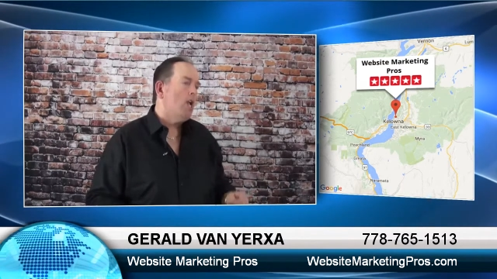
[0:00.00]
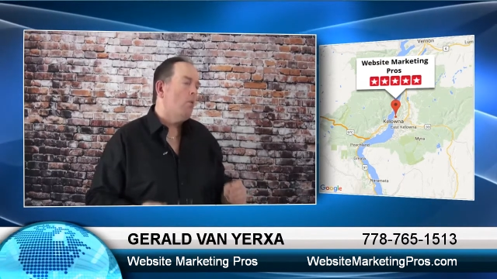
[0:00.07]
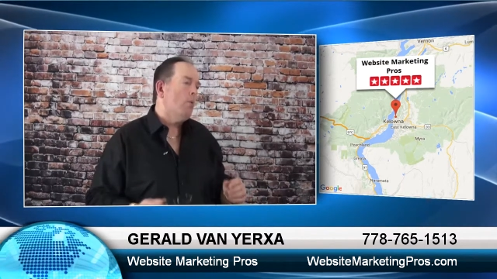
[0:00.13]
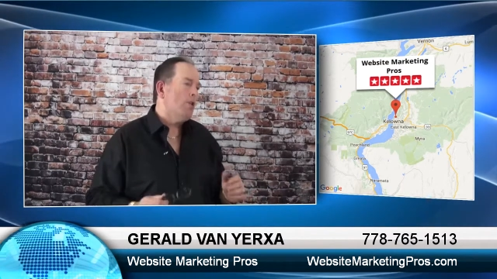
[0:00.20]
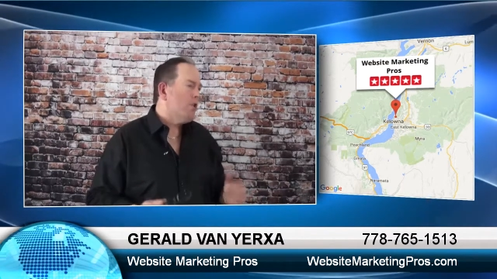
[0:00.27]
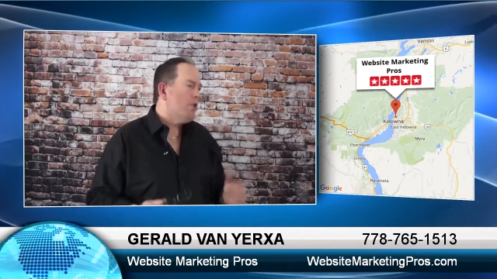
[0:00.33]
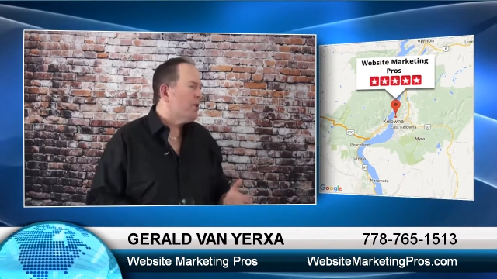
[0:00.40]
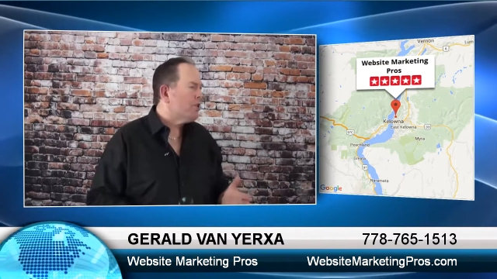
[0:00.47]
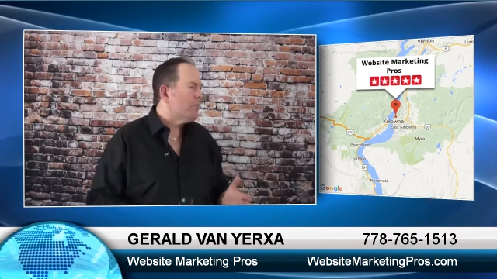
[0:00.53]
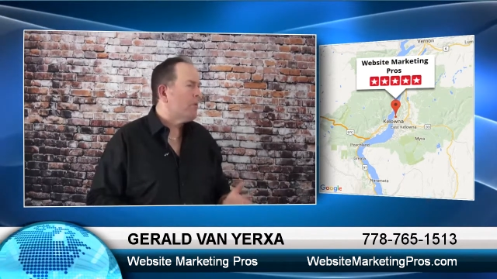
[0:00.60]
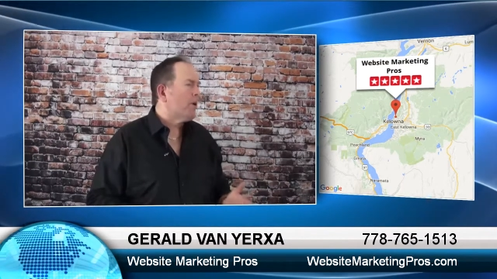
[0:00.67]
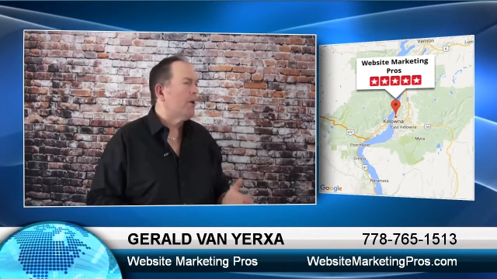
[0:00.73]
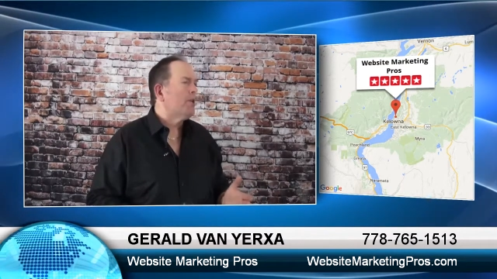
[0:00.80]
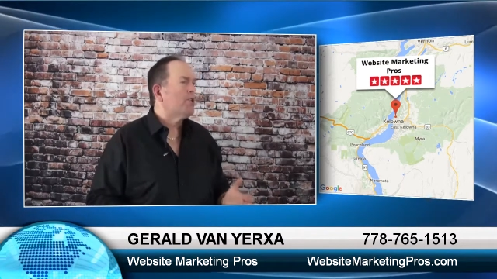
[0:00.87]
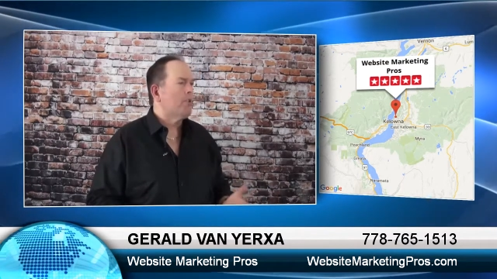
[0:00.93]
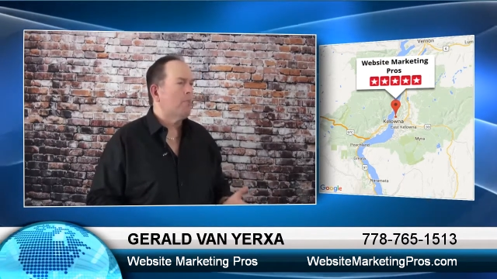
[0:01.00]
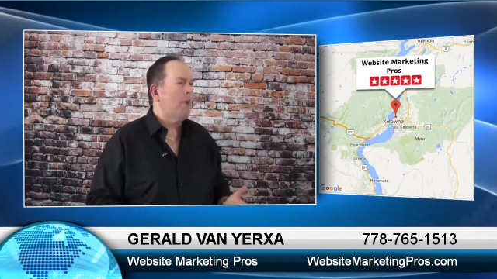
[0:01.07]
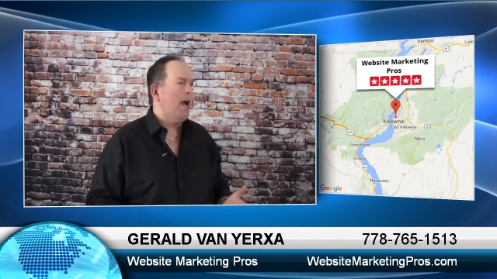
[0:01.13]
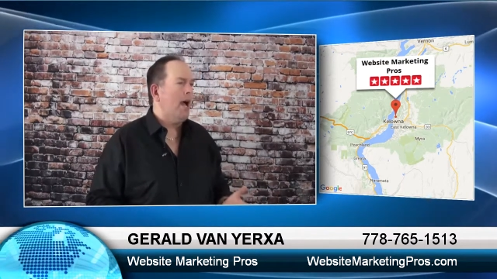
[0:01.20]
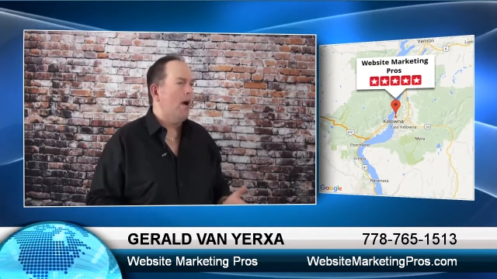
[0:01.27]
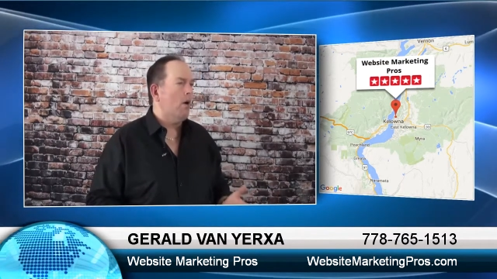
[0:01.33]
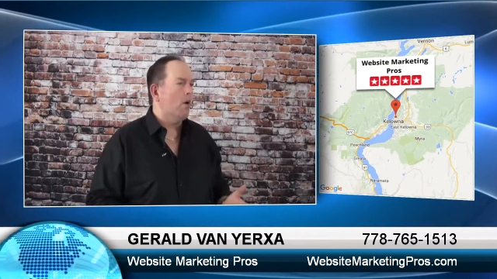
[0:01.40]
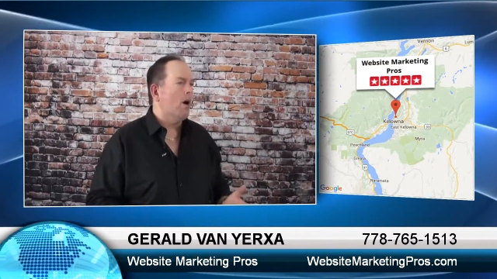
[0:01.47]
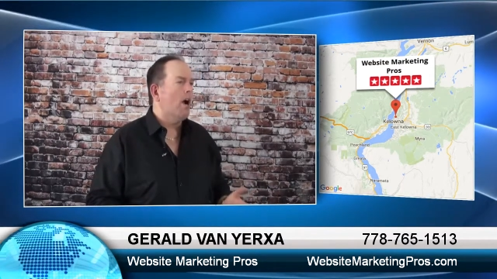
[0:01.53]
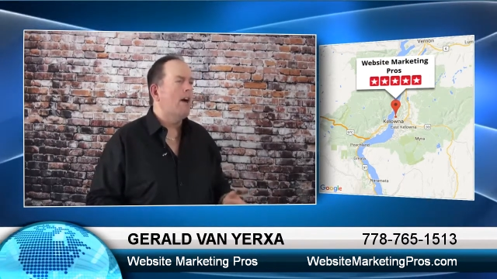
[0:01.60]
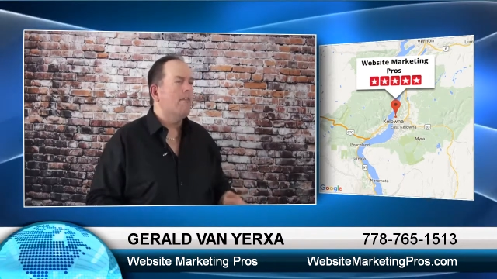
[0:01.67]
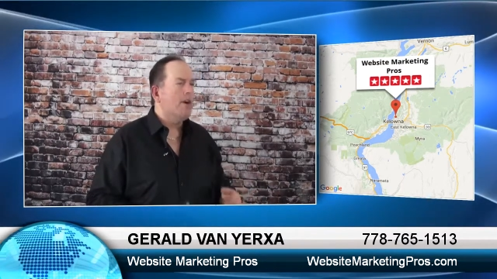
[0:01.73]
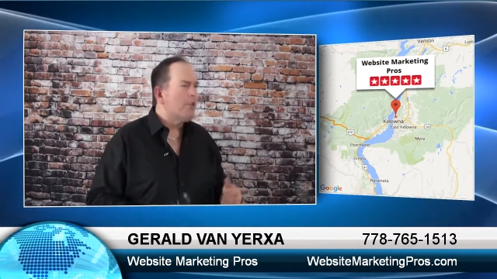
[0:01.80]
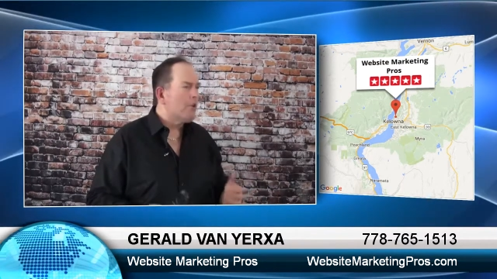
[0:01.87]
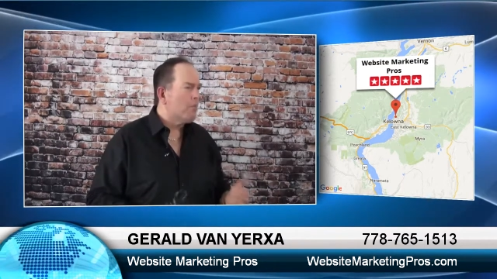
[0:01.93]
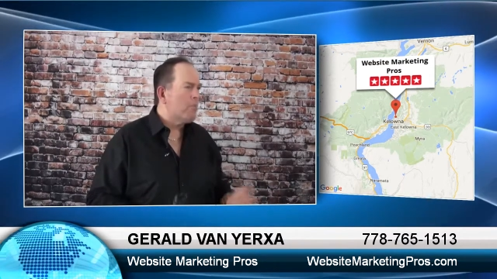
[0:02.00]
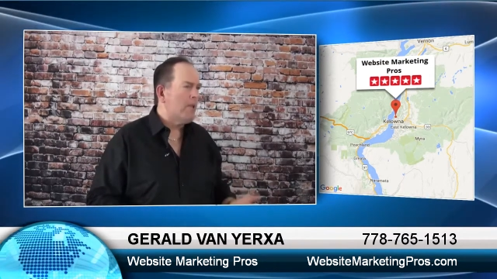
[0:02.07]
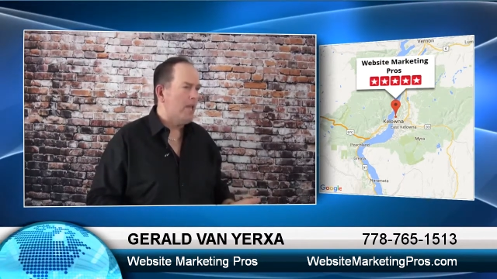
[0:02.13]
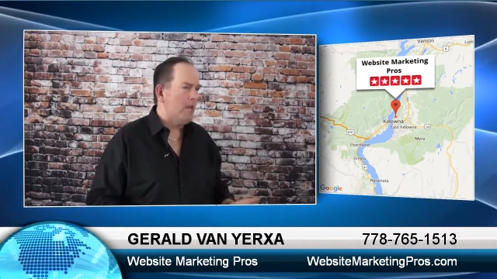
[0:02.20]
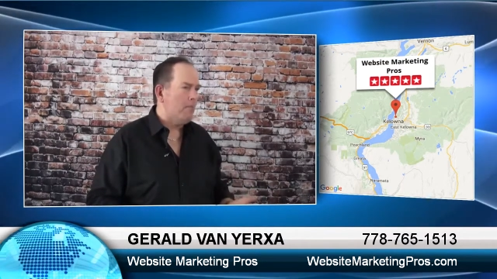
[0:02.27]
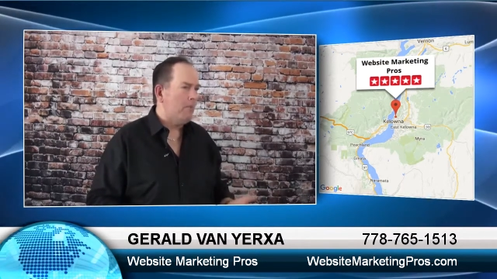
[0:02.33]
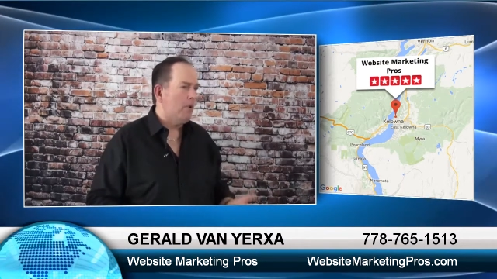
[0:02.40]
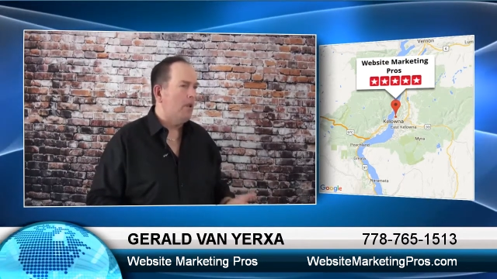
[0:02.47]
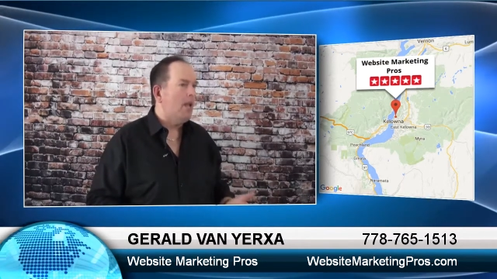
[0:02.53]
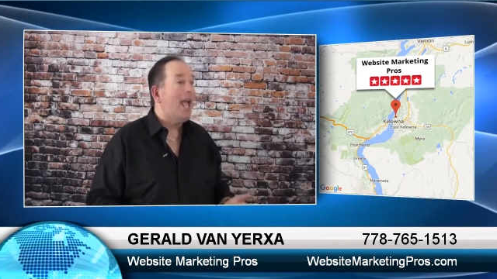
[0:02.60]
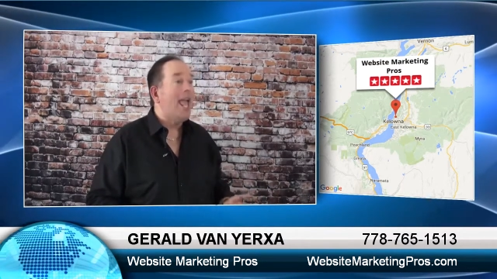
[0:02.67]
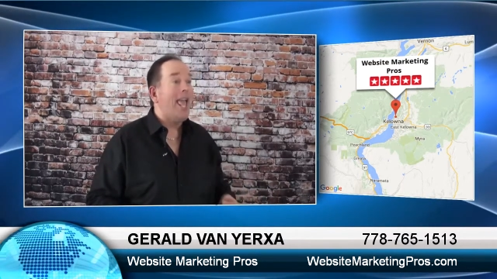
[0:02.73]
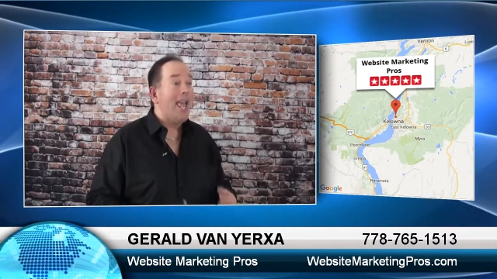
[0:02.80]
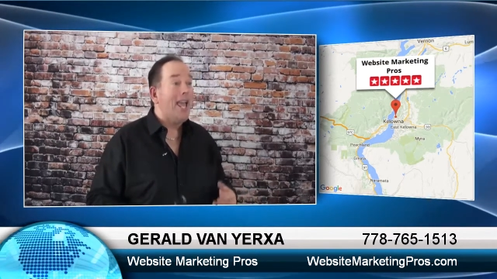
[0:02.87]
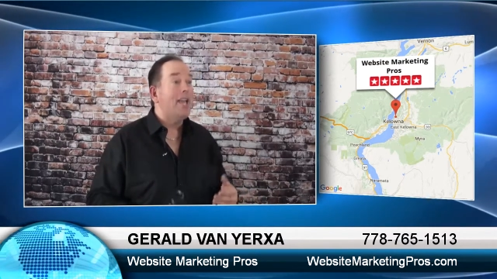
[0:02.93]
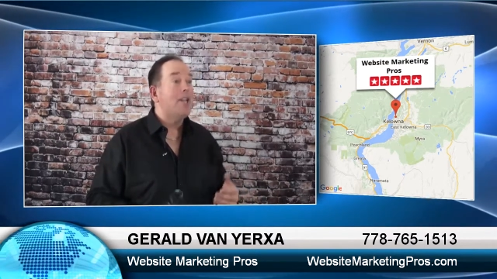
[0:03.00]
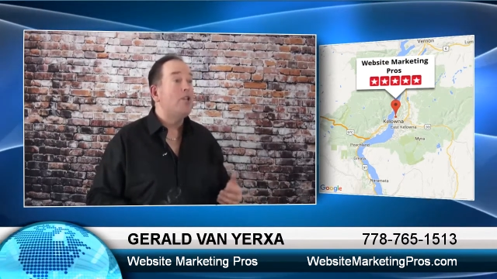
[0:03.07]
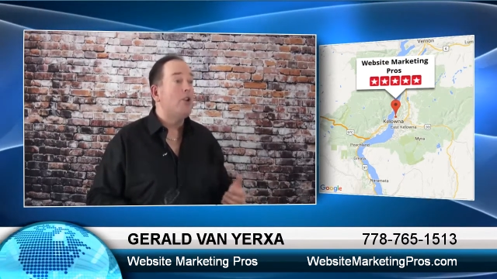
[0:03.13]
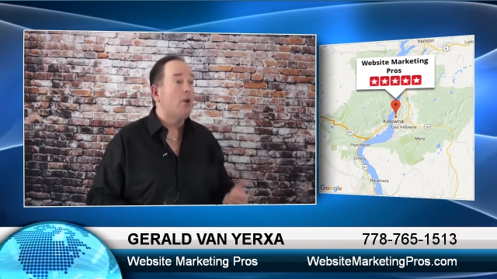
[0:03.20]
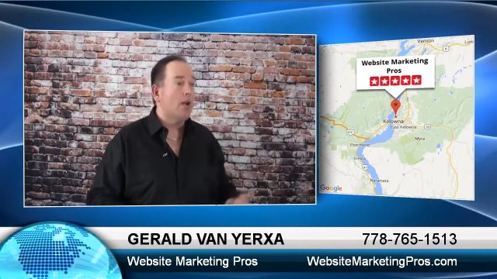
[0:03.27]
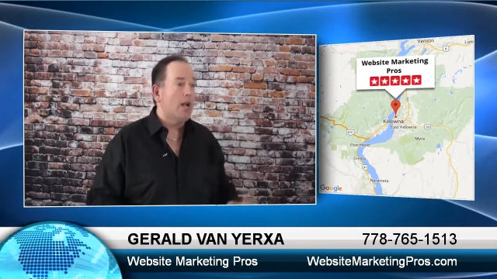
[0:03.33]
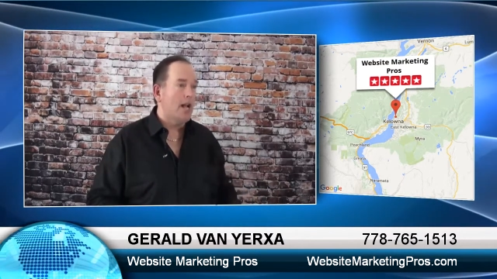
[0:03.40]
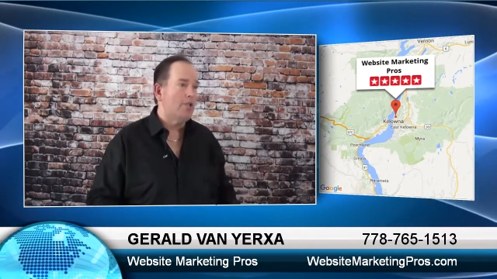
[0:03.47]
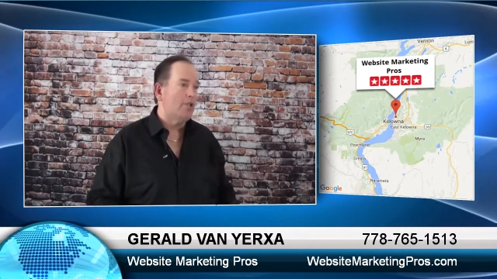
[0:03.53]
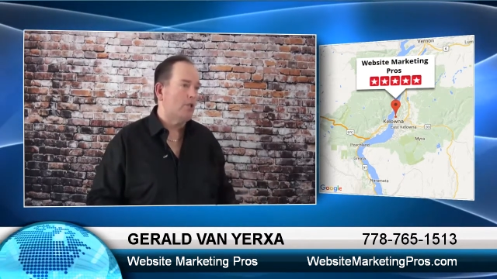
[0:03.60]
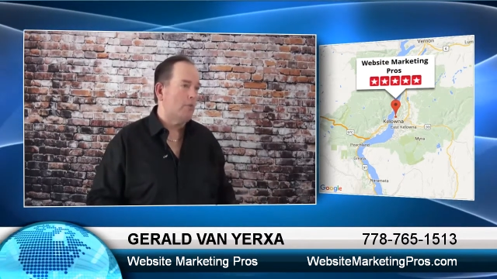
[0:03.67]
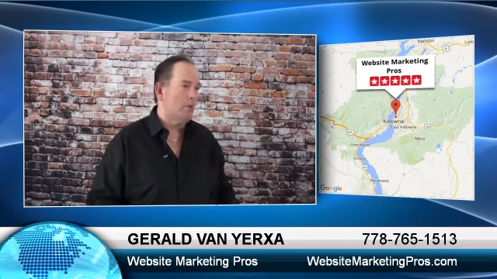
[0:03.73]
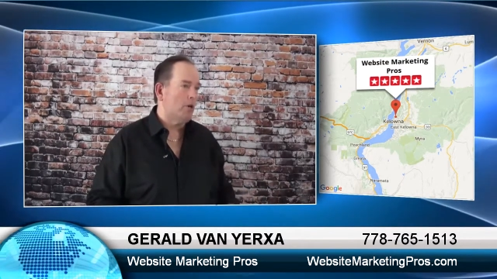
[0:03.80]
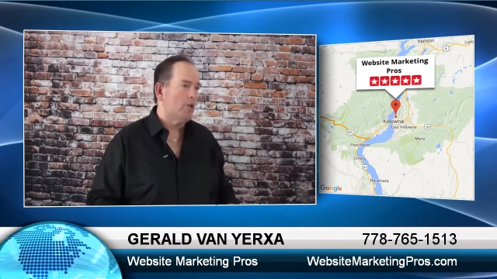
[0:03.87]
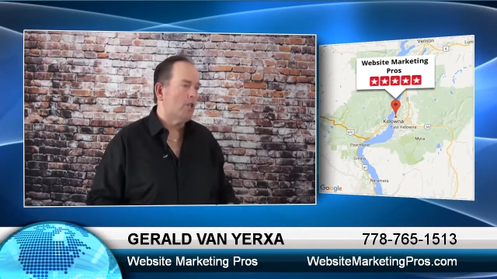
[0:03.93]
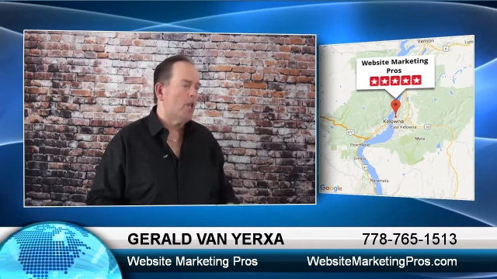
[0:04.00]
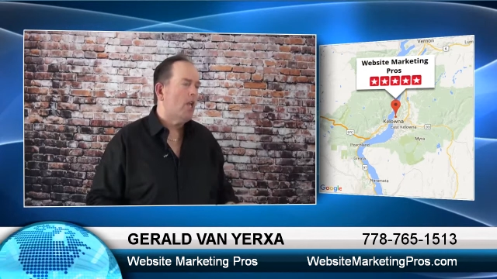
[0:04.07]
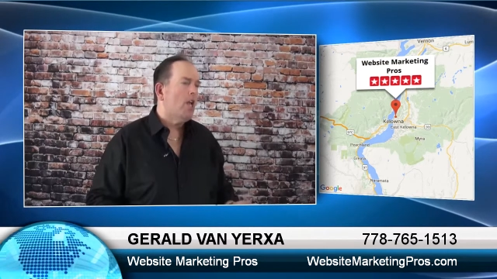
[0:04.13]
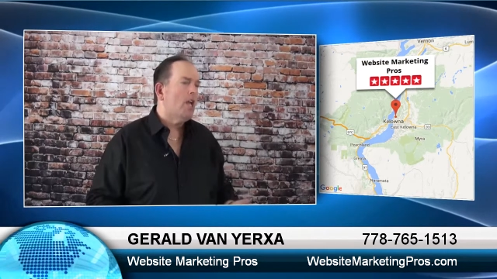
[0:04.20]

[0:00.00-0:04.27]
When you experience the power of other people and your customers